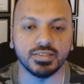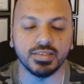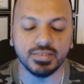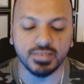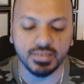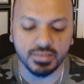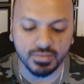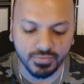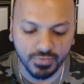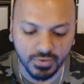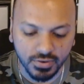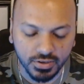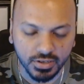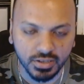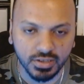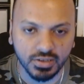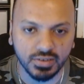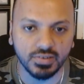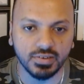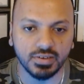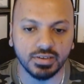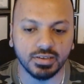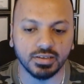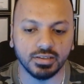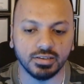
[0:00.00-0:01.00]
This is very
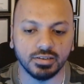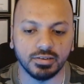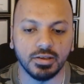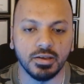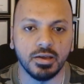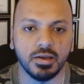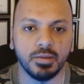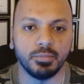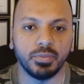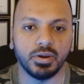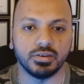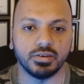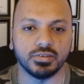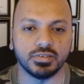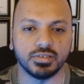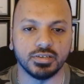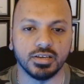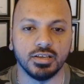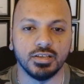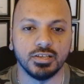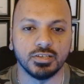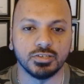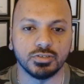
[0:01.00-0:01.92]
critical part.